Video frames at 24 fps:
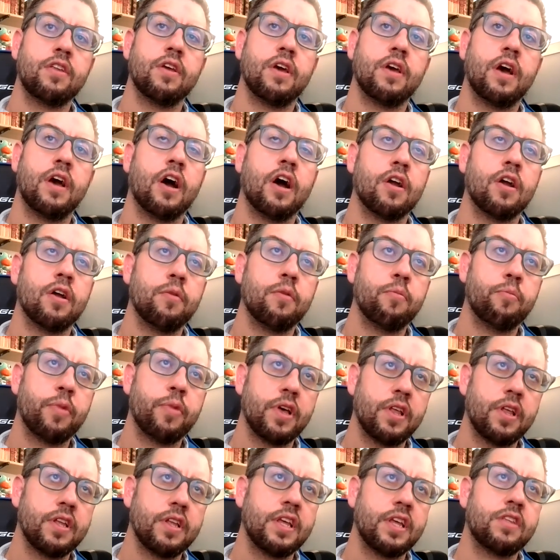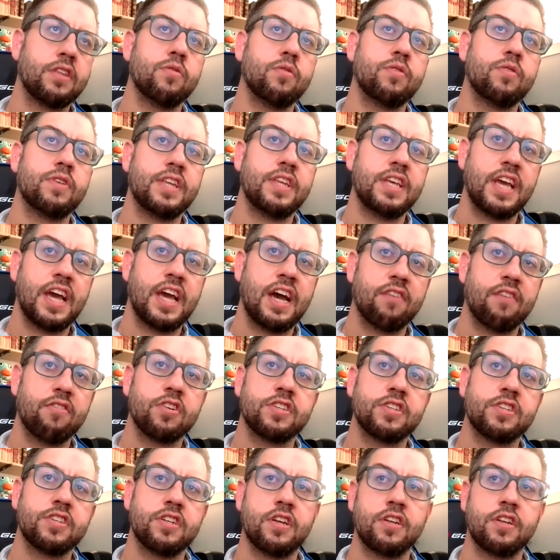our ability to de-average
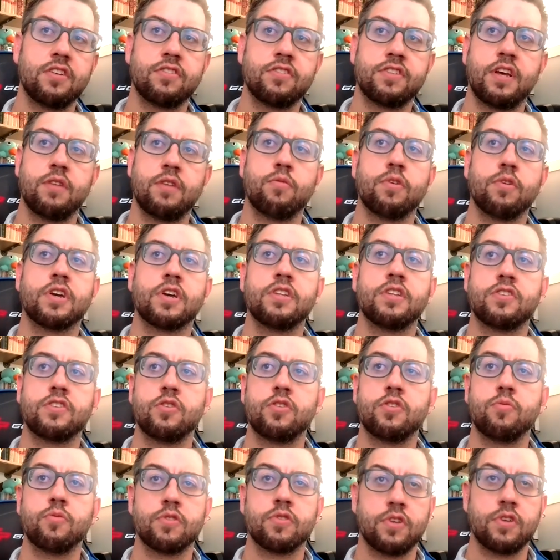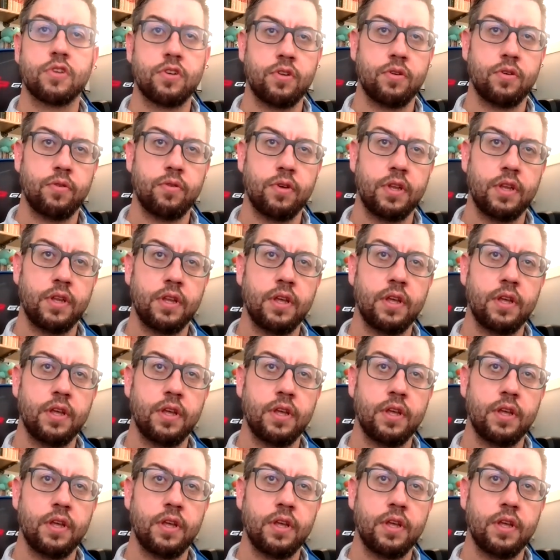and understand what consumers are doing.